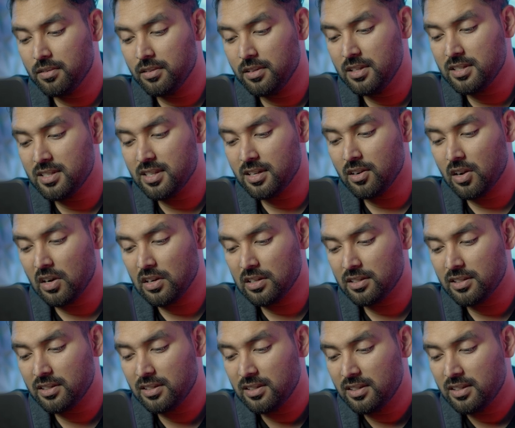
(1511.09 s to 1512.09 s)
These are not
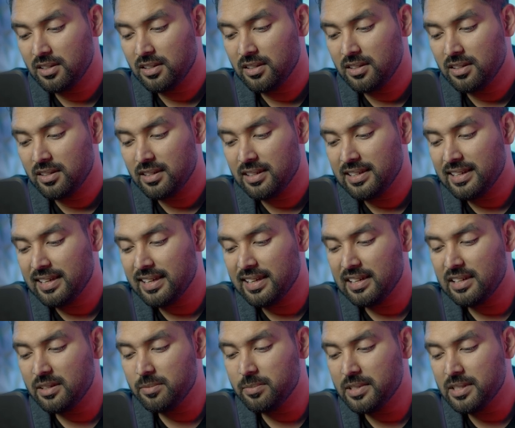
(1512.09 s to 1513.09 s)

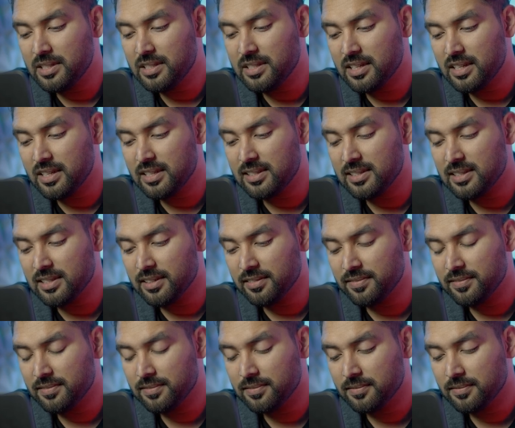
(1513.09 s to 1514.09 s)
elementary stuff.